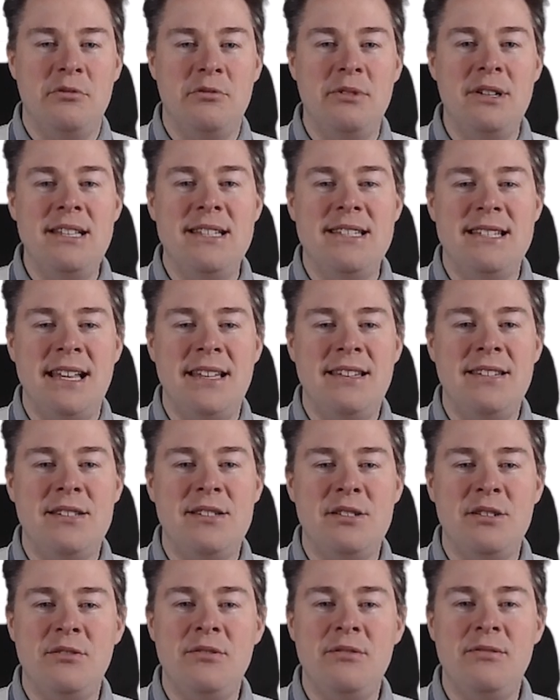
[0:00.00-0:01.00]
reset.
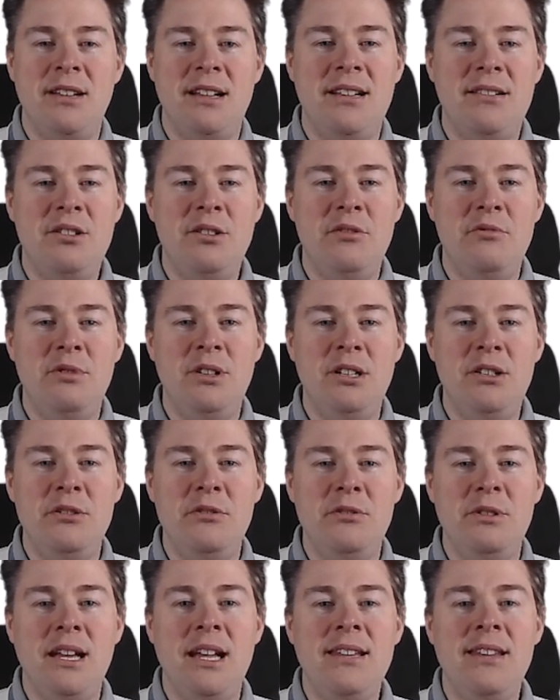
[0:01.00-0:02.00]
So don't want to
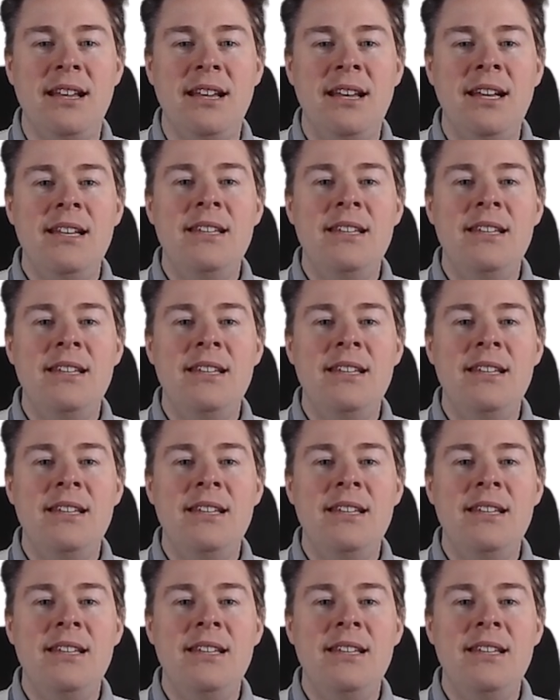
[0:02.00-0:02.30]
do that.